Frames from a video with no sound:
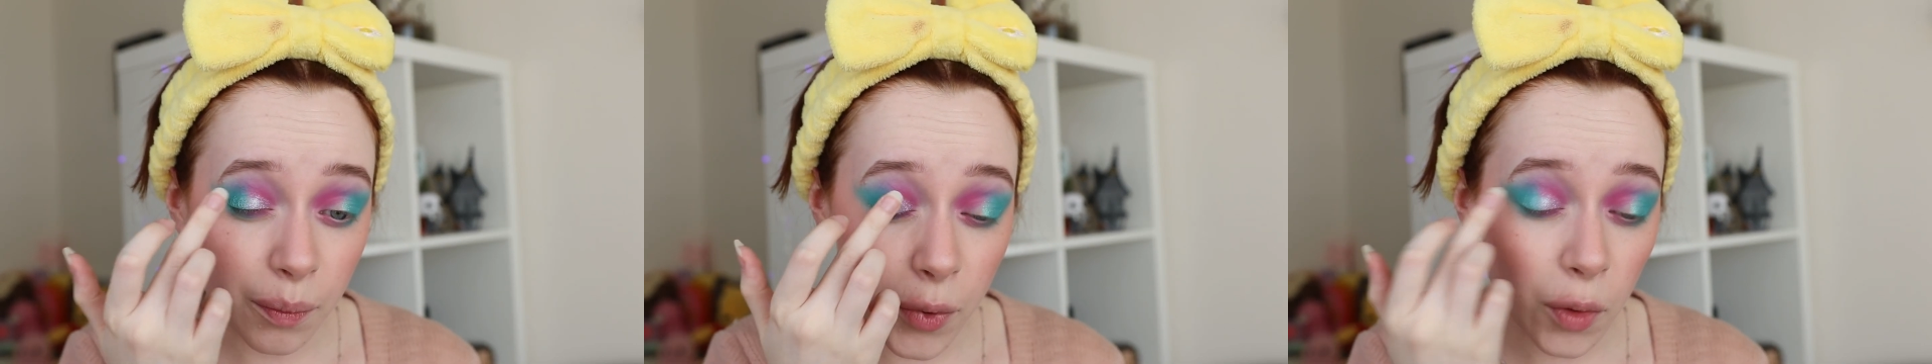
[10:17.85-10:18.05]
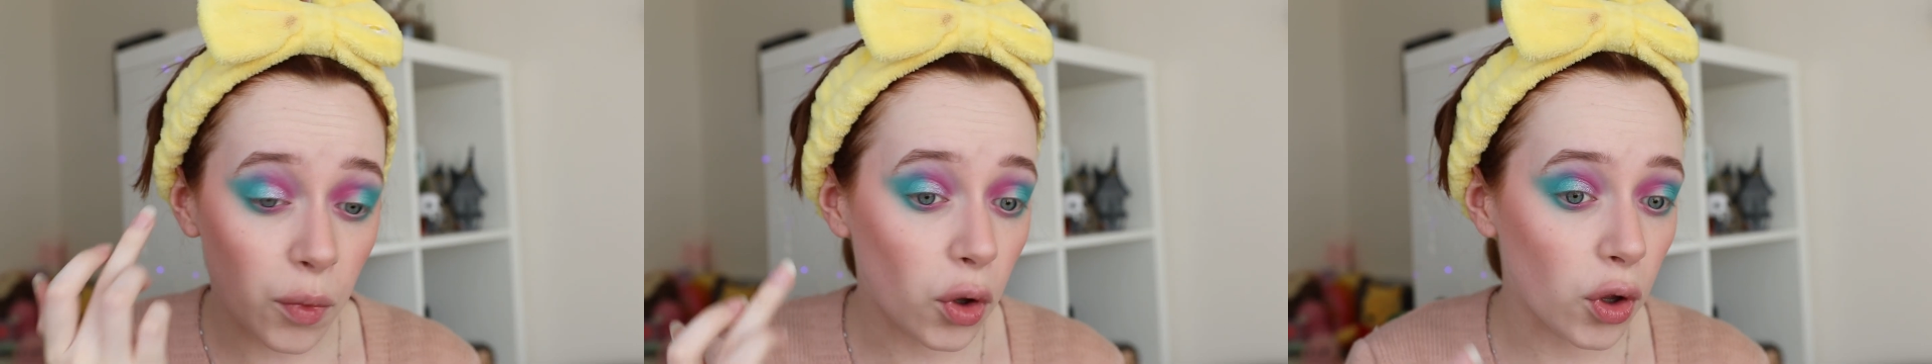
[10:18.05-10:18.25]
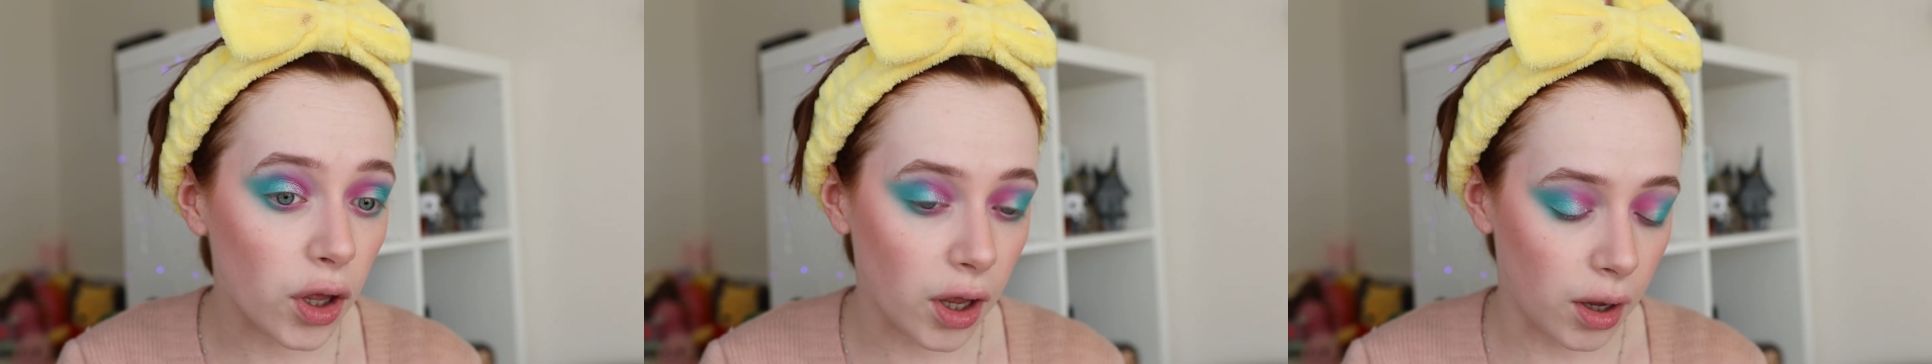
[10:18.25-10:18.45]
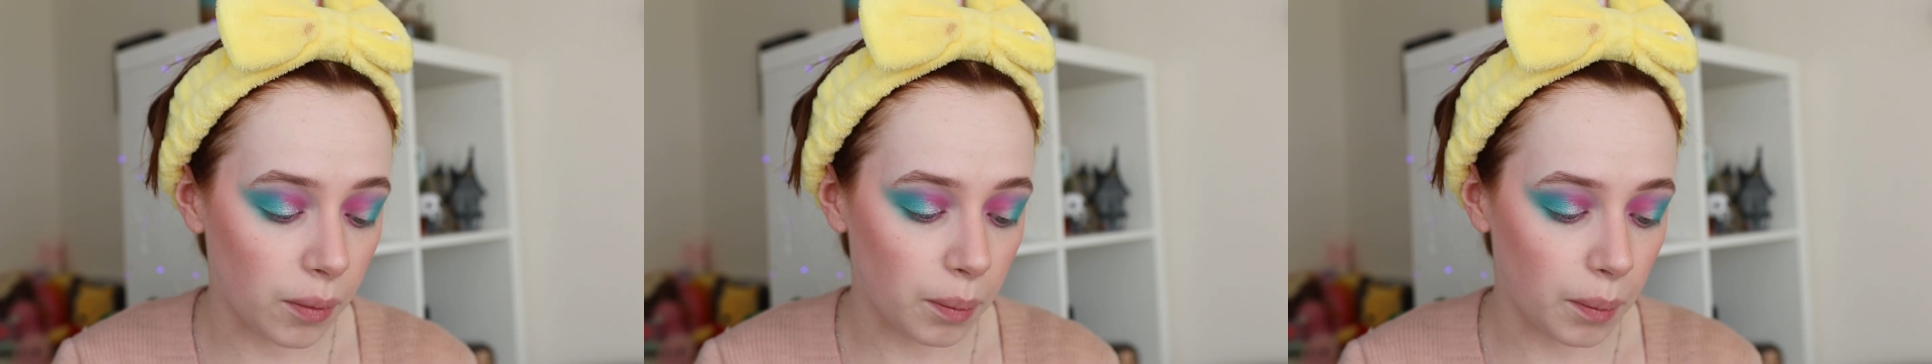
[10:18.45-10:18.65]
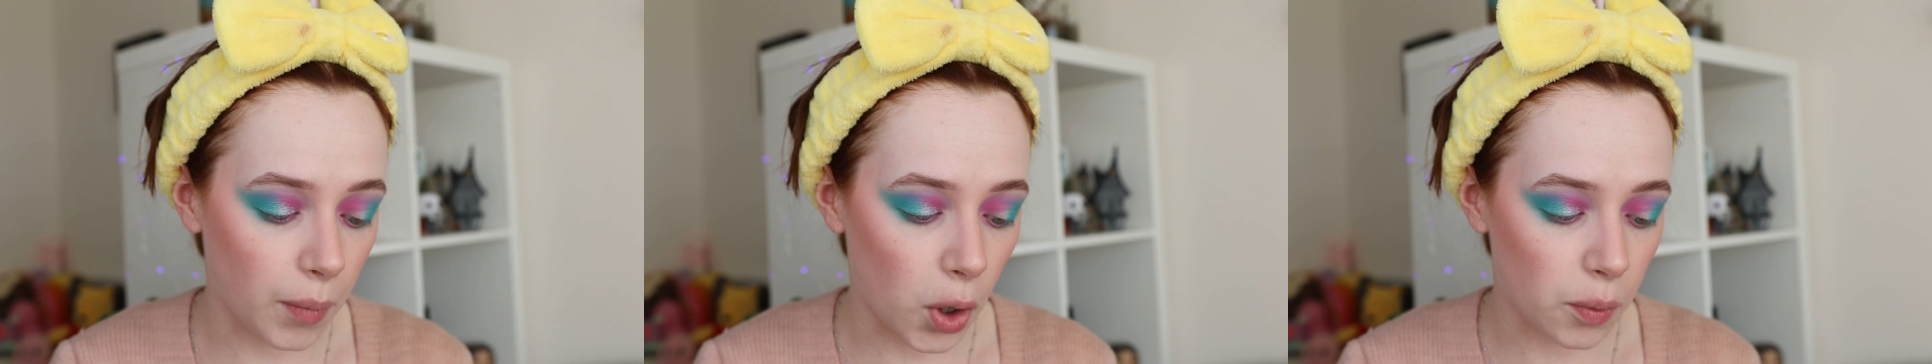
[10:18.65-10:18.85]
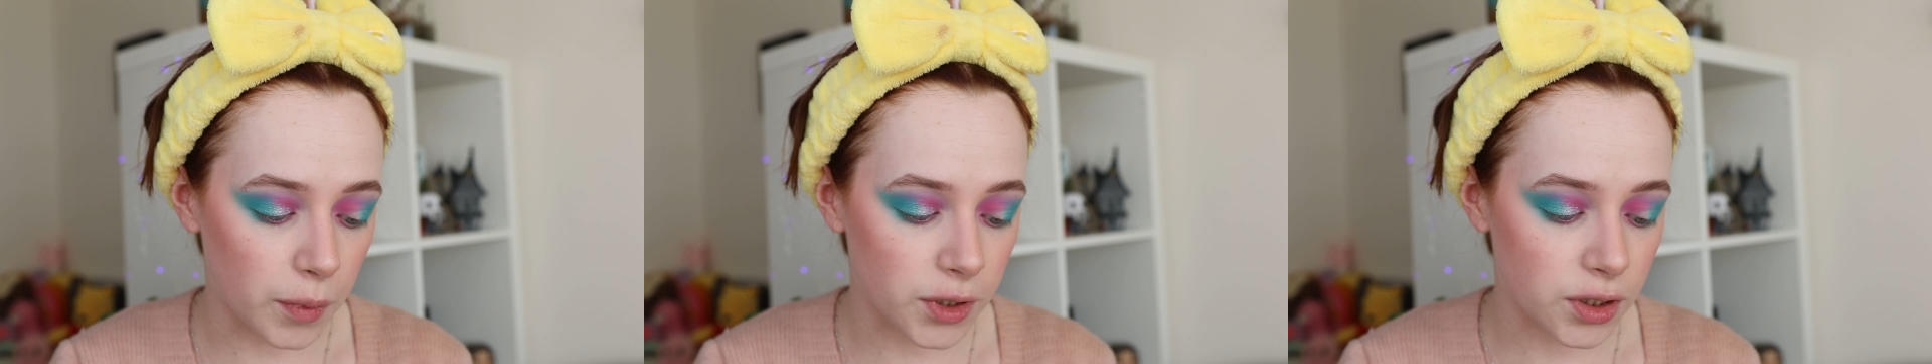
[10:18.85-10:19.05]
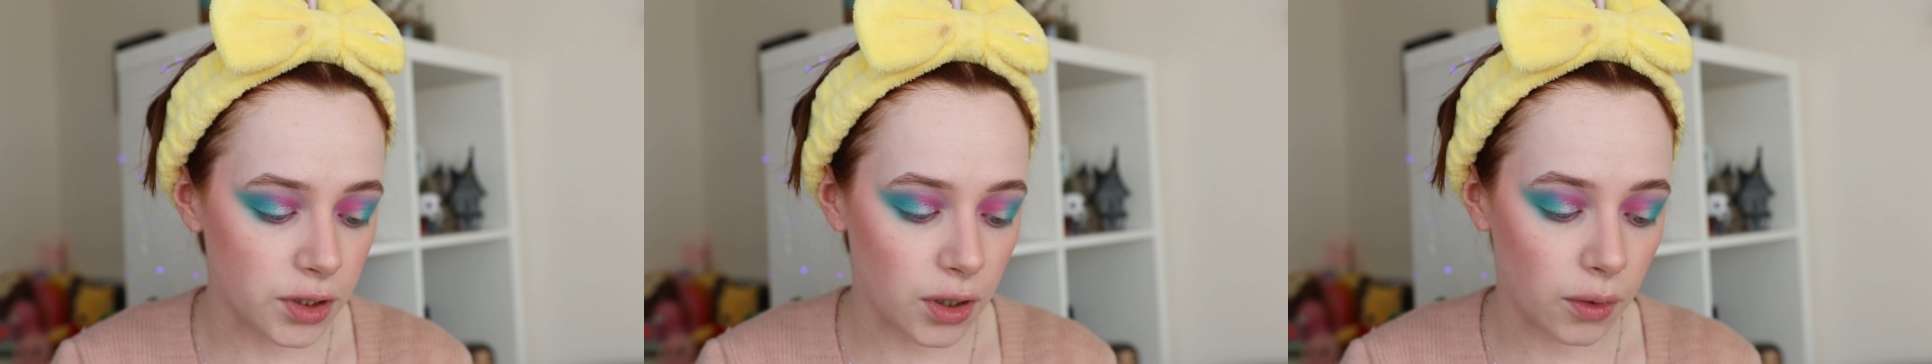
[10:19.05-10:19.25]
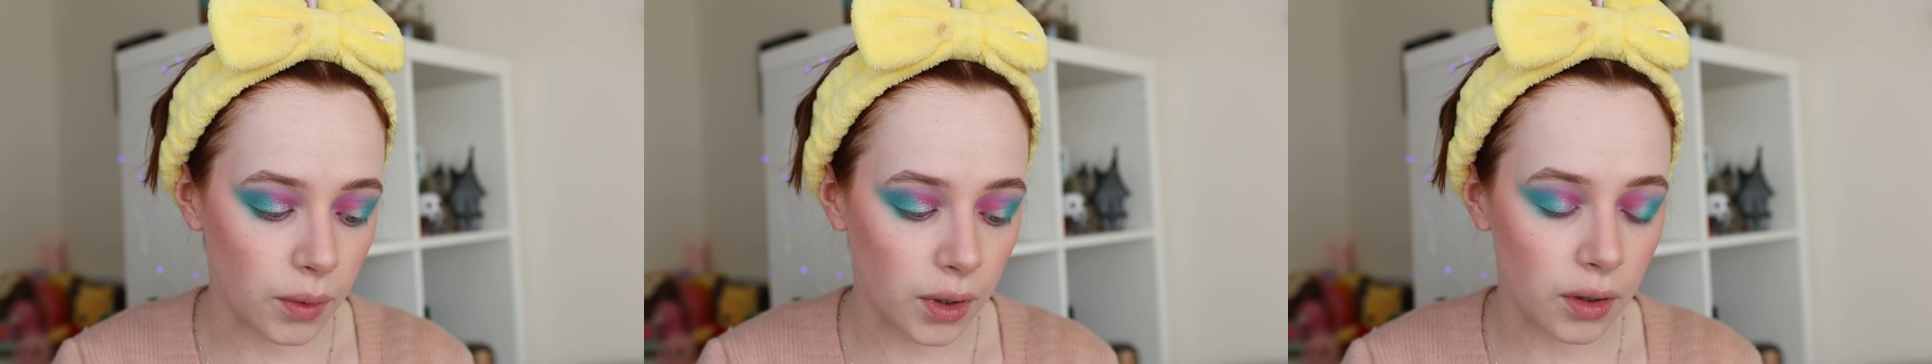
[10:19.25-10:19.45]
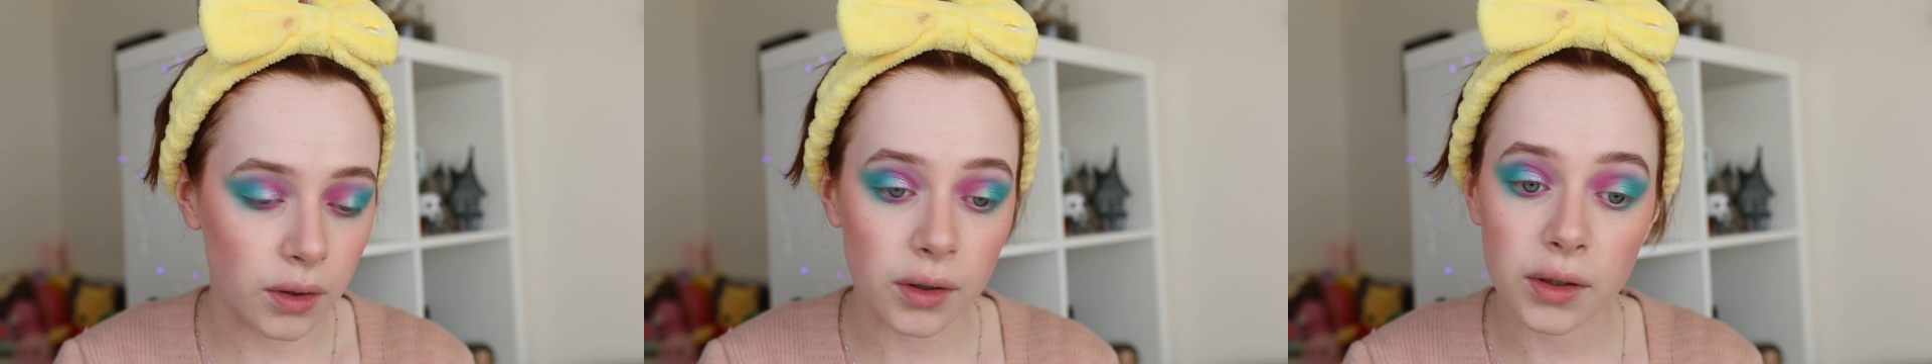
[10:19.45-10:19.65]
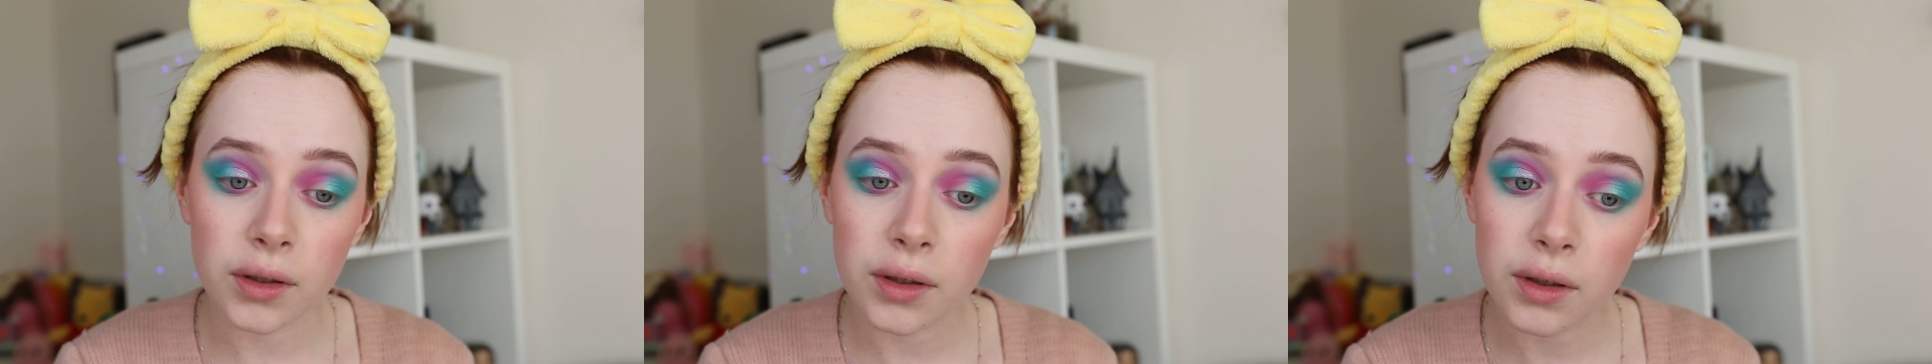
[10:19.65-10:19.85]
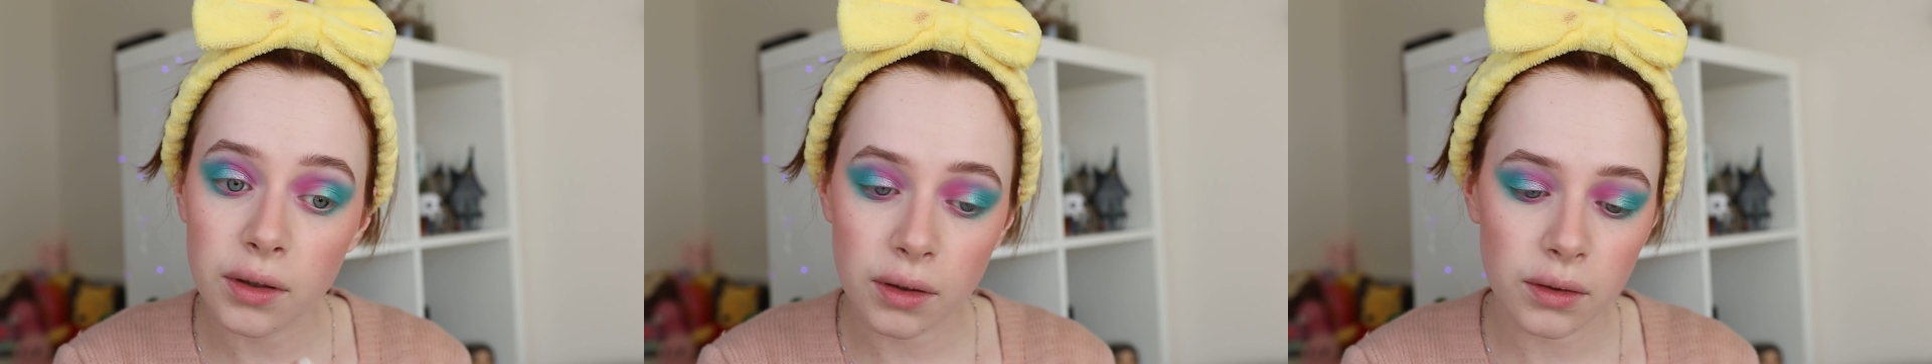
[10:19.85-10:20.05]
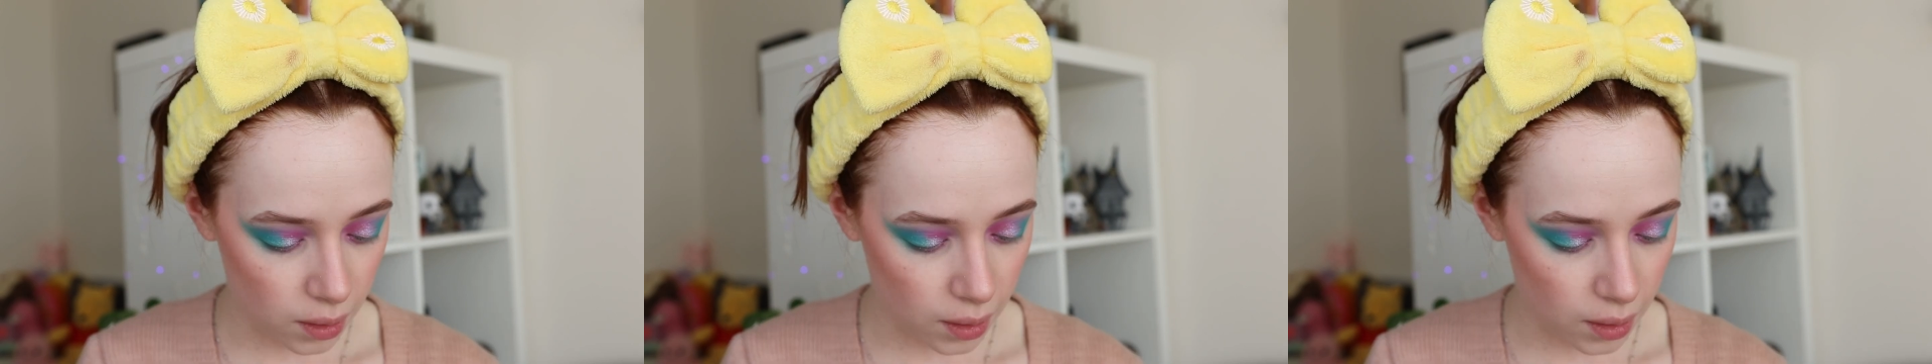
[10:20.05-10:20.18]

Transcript: bubblegum moment going on.